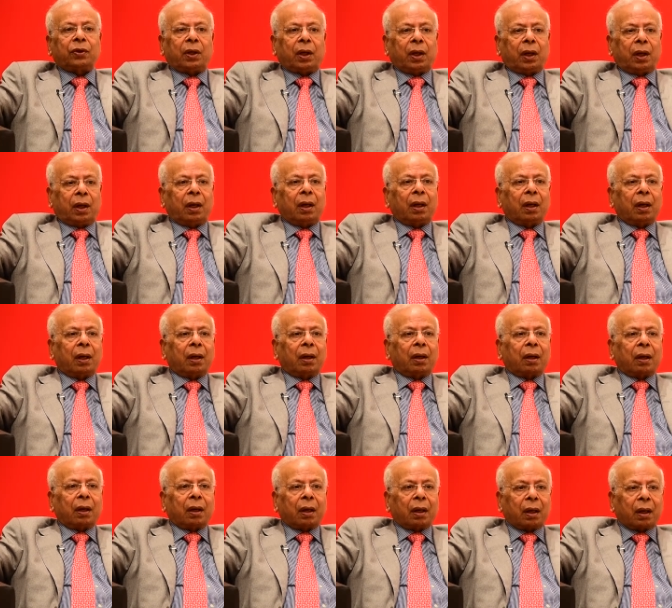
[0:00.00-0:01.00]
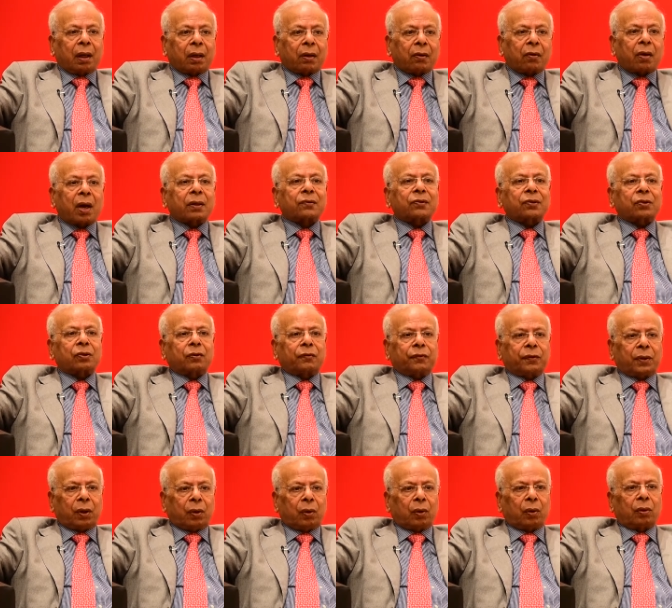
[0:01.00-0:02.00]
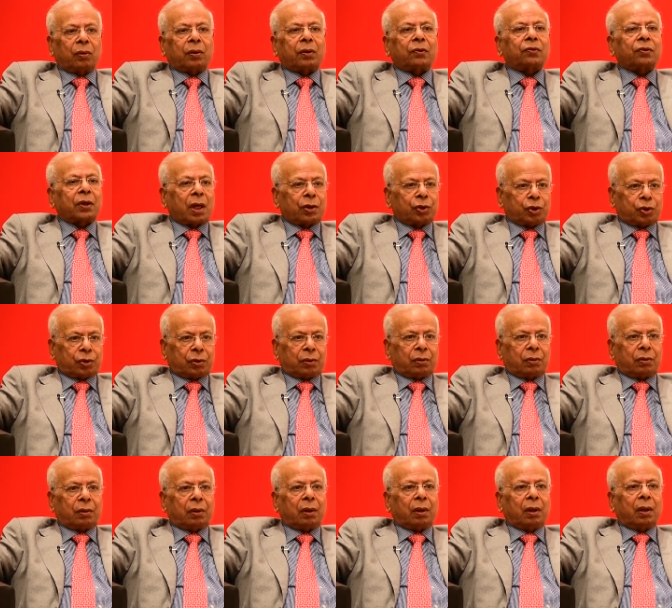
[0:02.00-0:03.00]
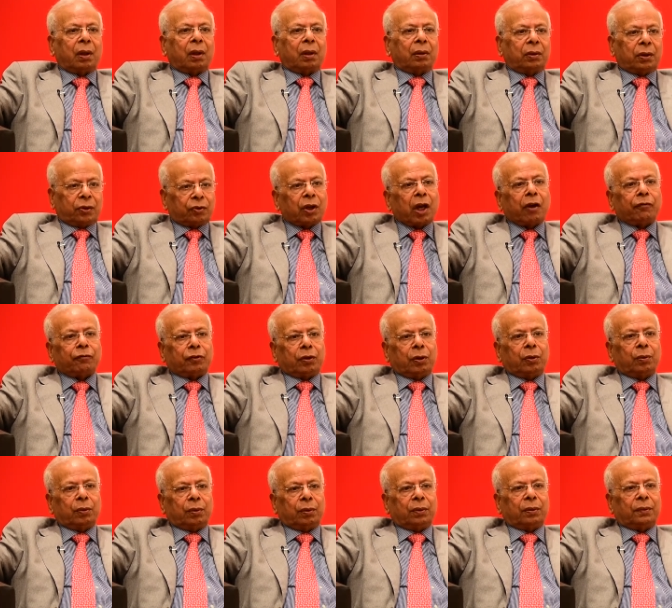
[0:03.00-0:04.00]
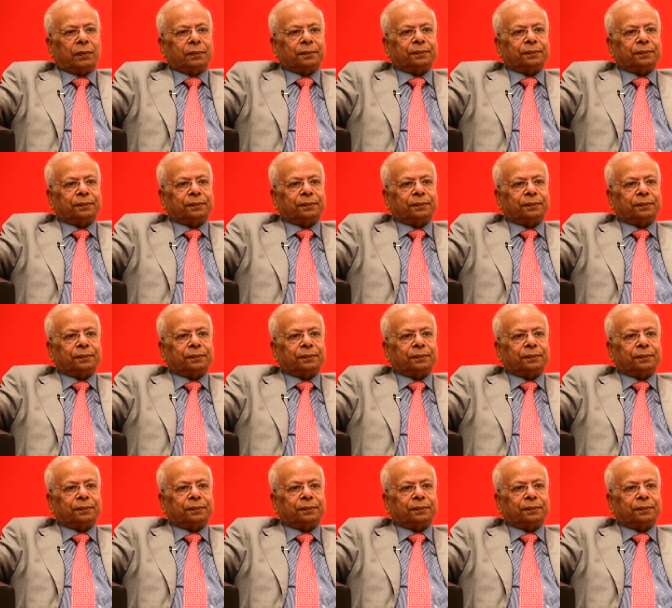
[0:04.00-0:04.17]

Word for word: the crux of the whole discussion this afternoon.